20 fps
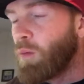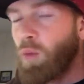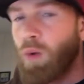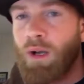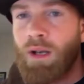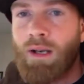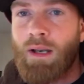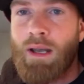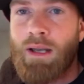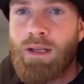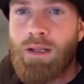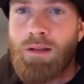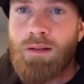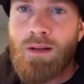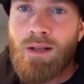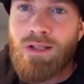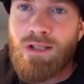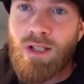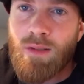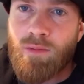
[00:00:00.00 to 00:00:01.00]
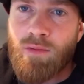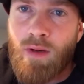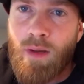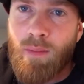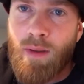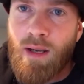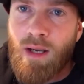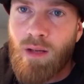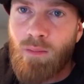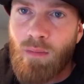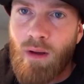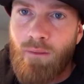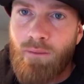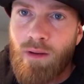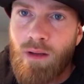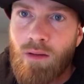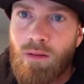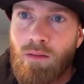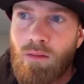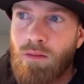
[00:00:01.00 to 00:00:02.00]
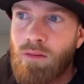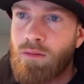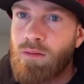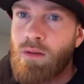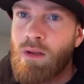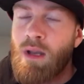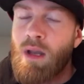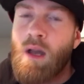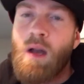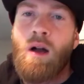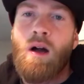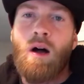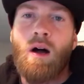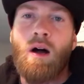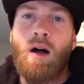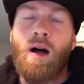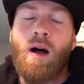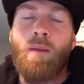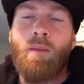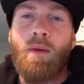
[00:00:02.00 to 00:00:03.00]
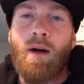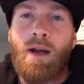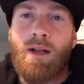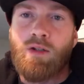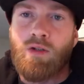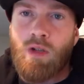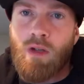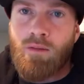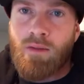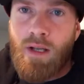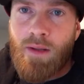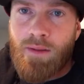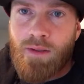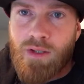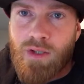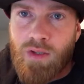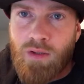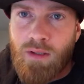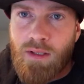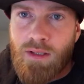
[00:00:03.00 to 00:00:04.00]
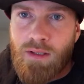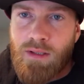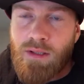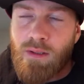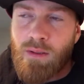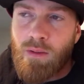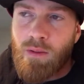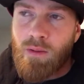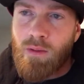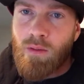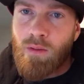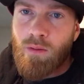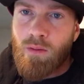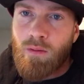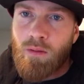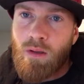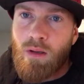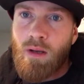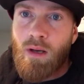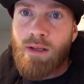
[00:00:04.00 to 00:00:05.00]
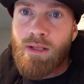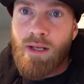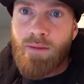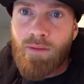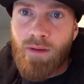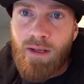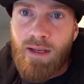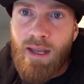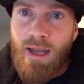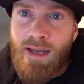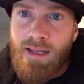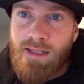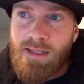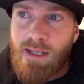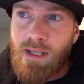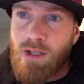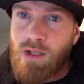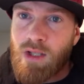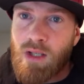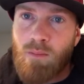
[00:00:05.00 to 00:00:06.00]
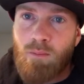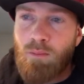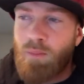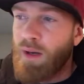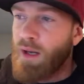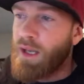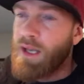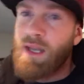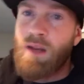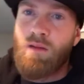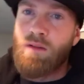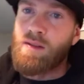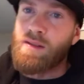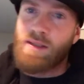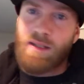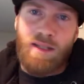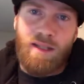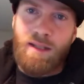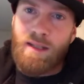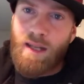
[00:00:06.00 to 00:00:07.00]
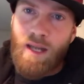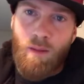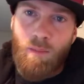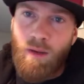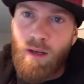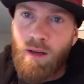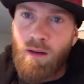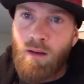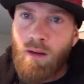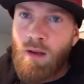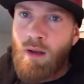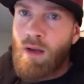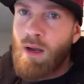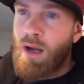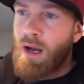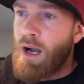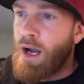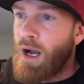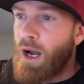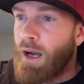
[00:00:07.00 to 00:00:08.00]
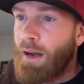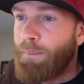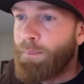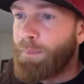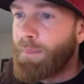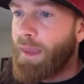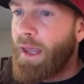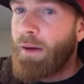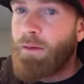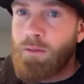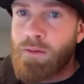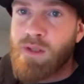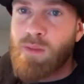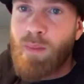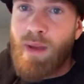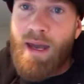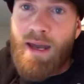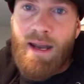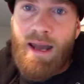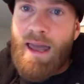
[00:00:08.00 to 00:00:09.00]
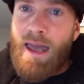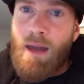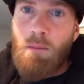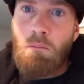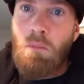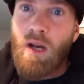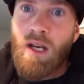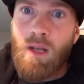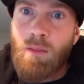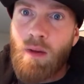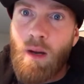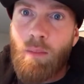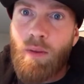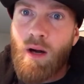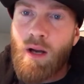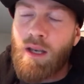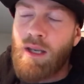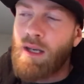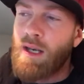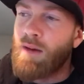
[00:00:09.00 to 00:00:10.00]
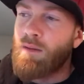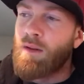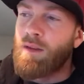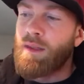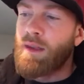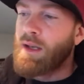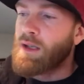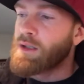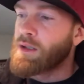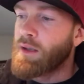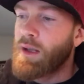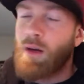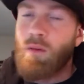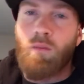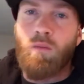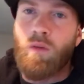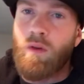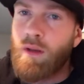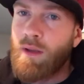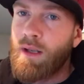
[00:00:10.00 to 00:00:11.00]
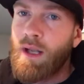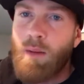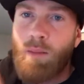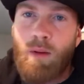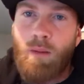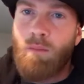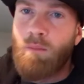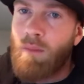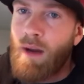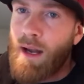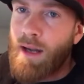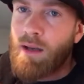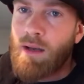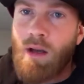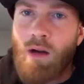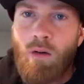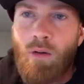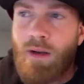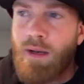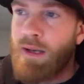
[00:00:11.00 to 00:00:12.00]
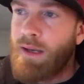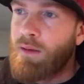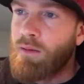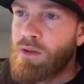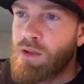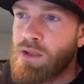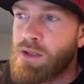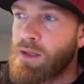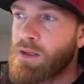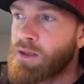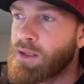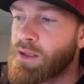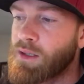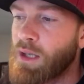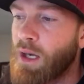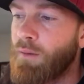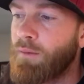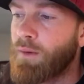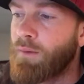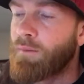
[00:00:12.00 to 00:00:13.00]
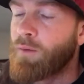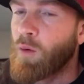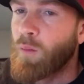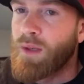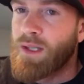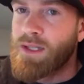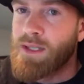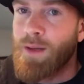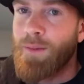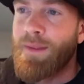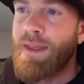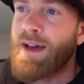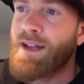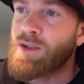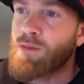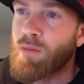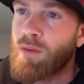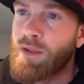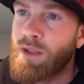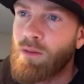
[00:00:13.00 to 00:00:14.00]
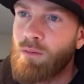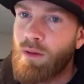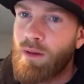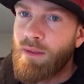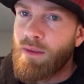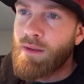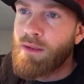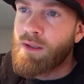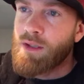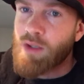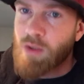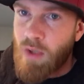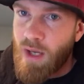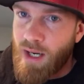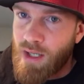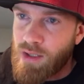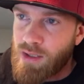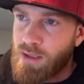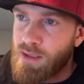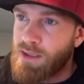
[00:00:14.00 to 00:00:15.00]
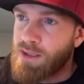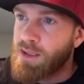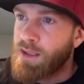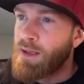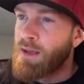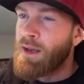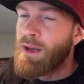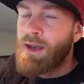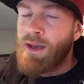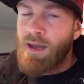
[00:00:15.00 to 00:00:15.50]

What did I do? I jumped right back in my vehicle. I drove down the street to a different gas station, but it was eating at me. That one was bad. I had money in my pocket and everything, so that really got my mind going, and it was a tough one for me. So that's really when the distractions